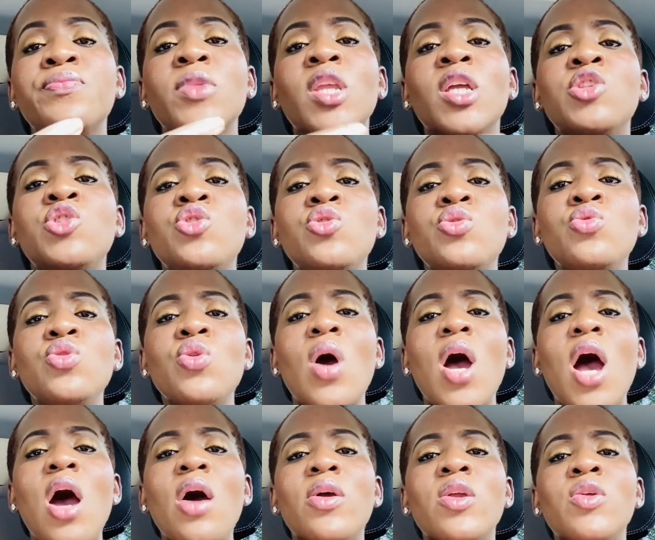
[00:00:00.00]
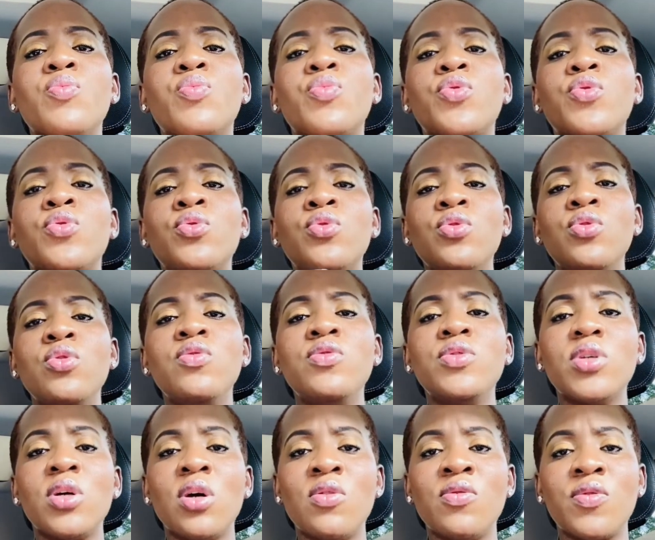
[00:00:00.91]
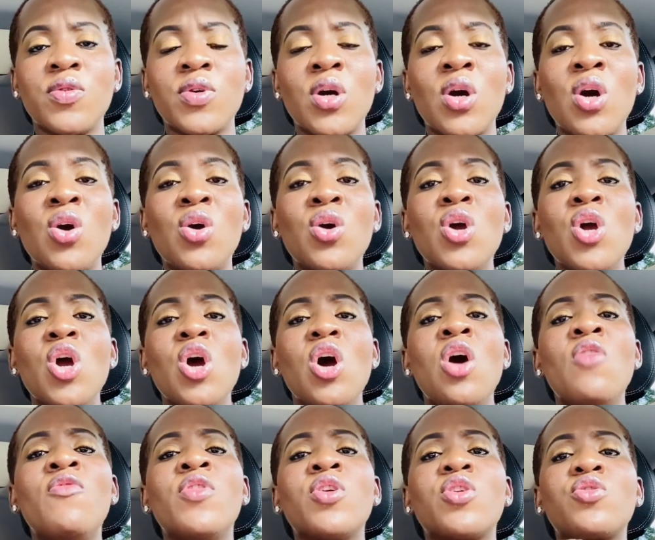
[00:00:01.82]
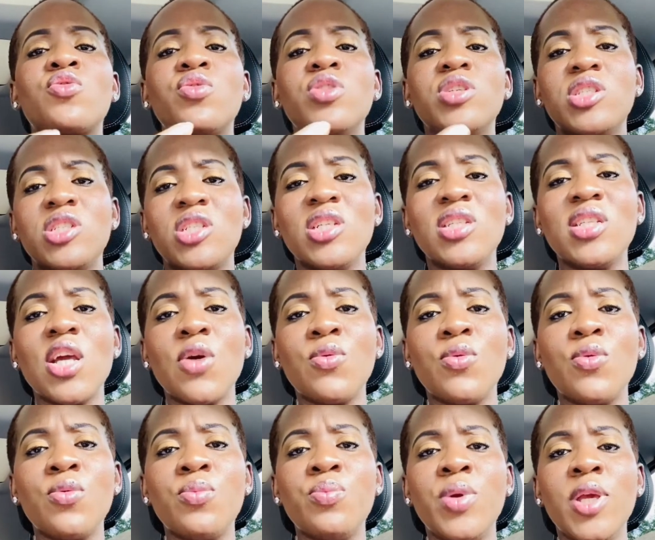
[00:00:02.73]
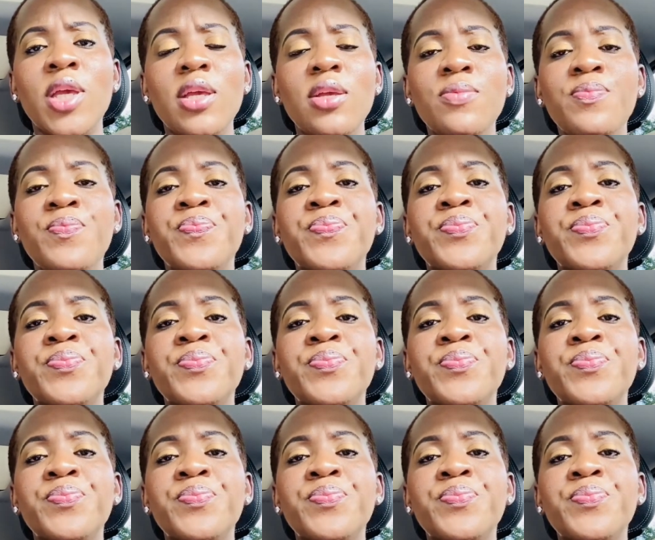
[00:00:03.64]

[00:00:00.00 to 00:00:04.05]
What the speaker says: Do you know how improved of a Christian that will be?